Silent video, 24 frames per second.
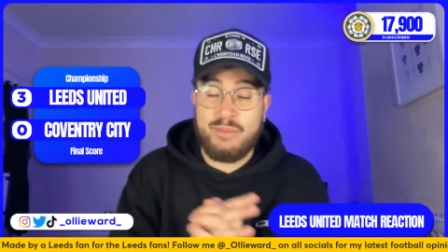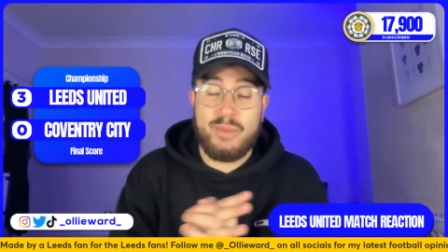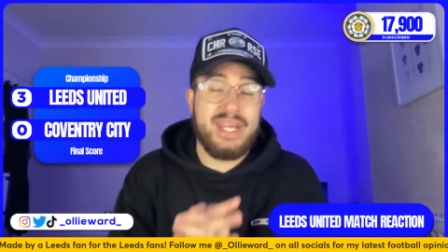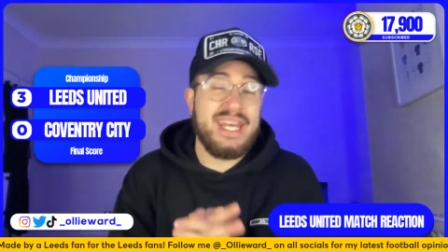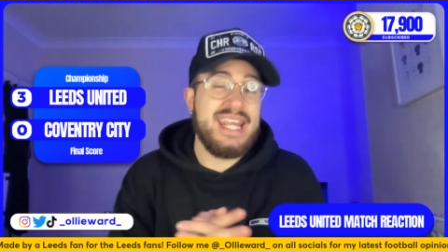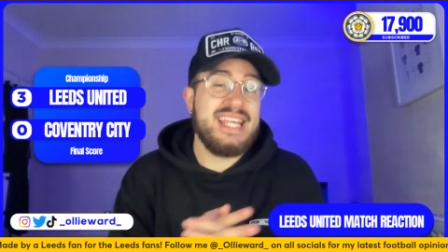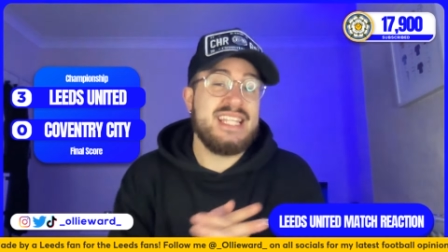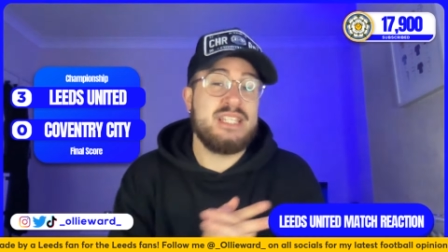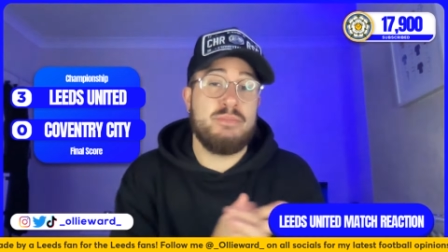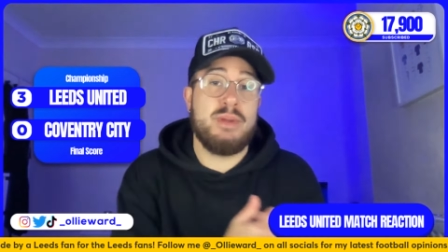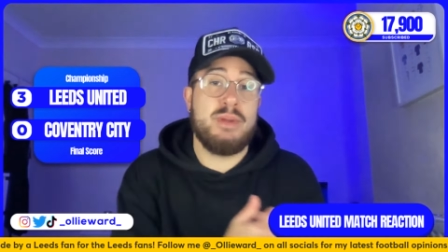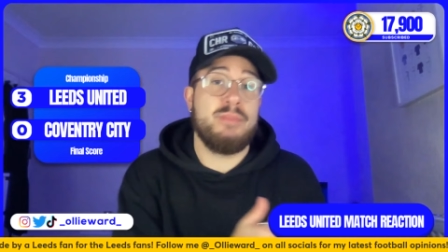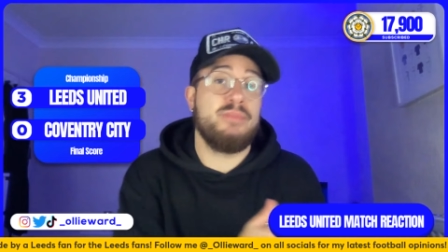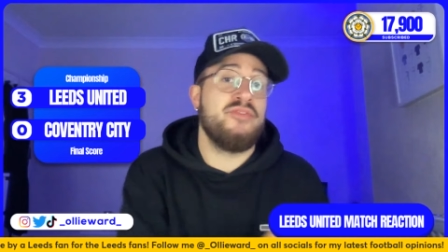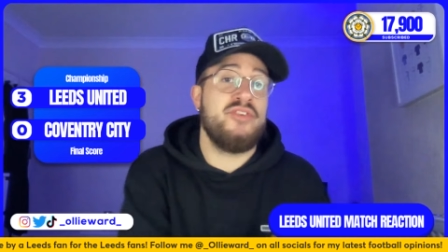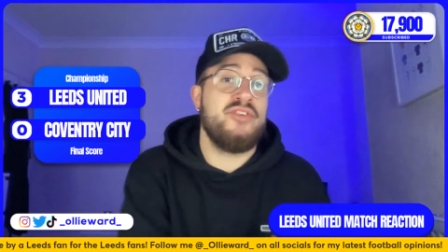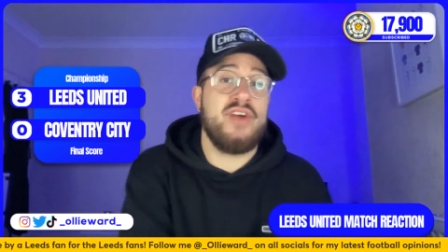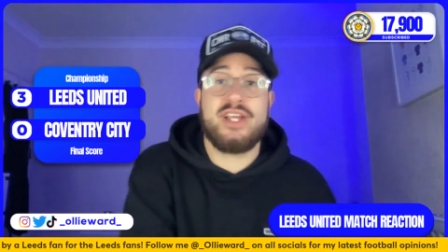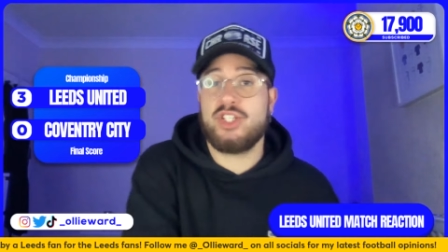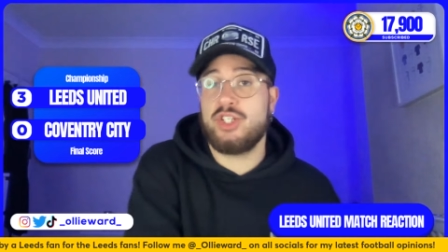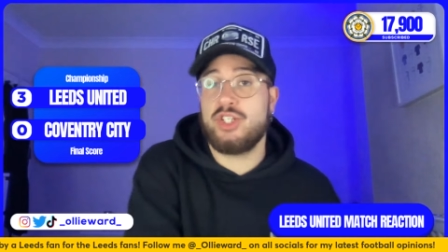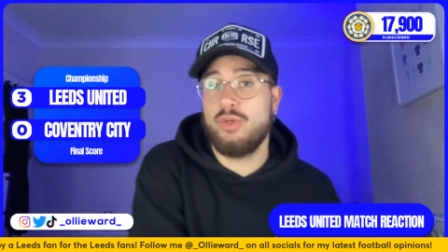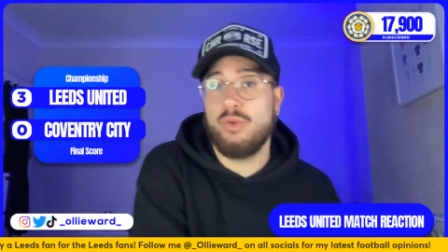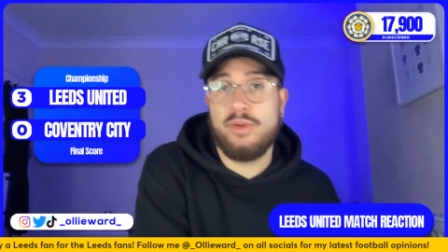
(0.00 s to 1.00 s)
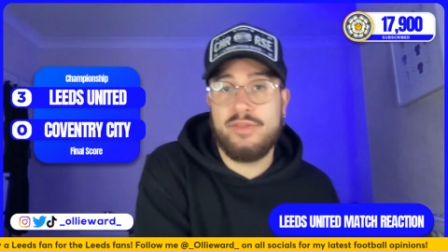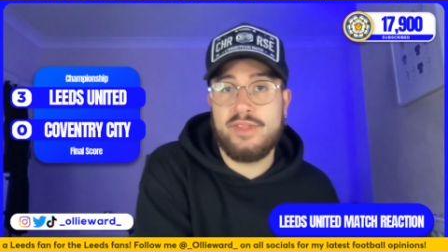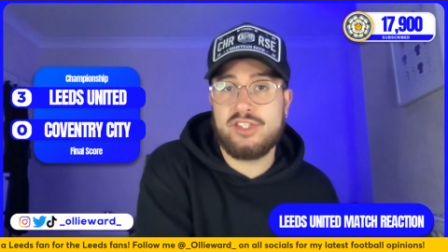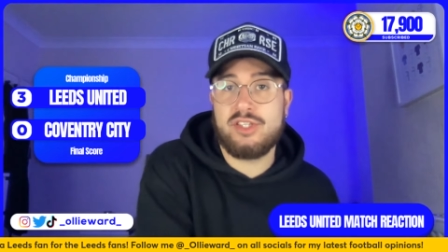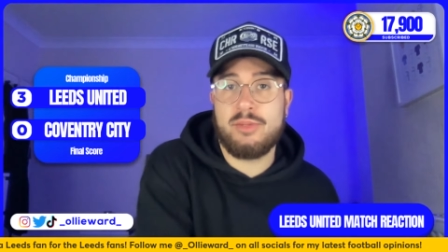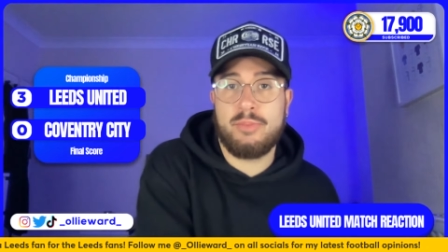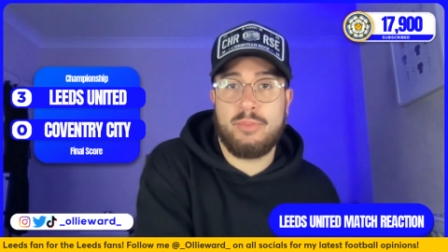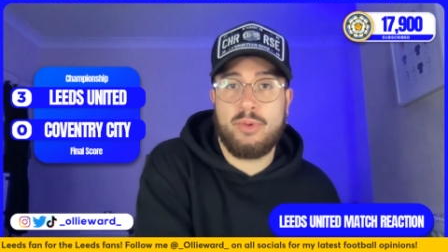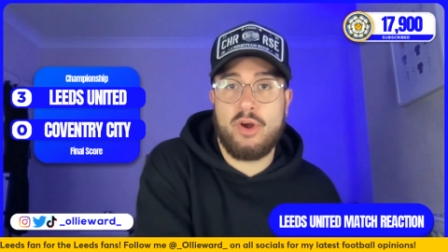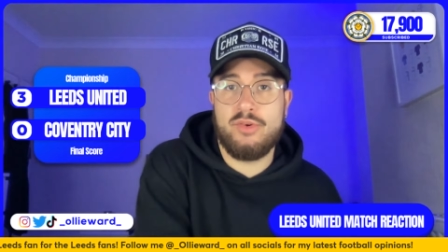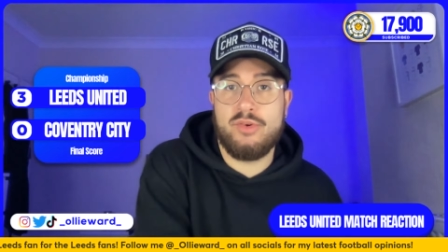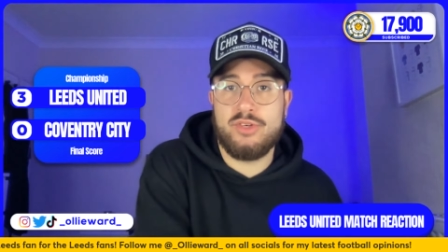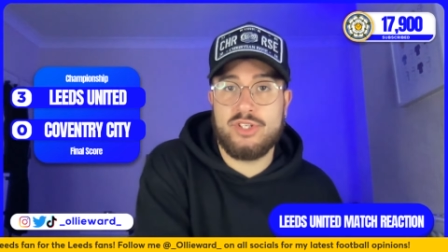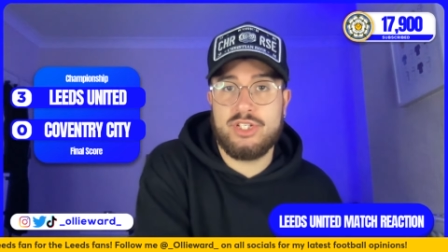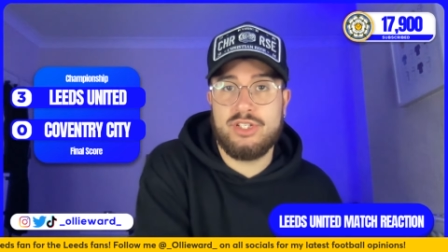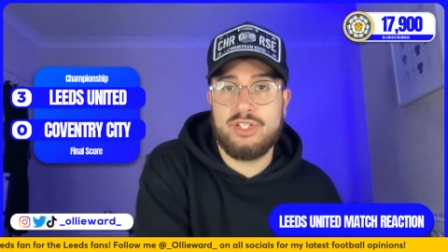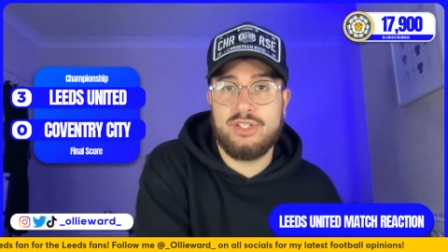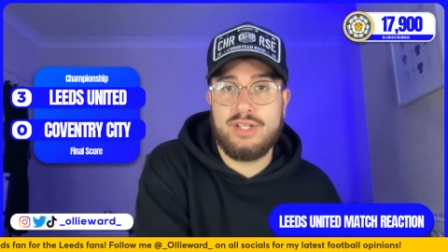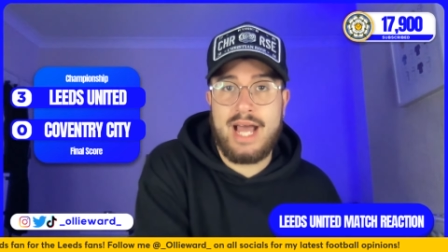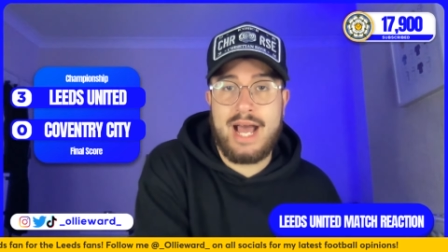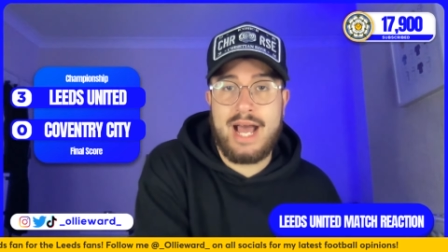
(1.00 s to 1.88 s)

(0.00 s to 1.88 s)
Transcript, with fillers: we need to be professional in this approach.